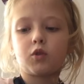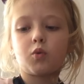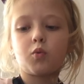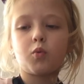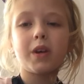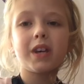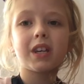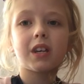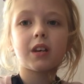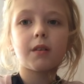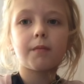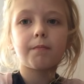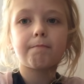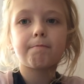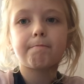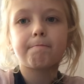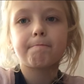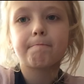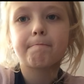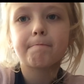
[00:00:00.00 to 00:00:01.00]
Look,
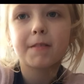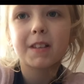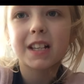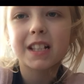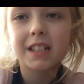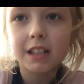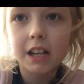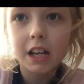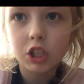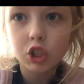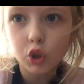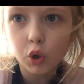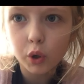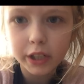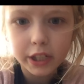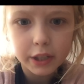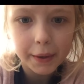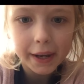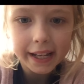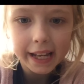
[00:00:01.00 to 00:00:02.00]
because I enjoy
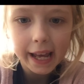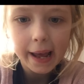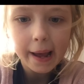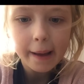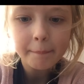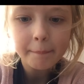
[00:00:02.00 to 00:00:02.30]
doing it.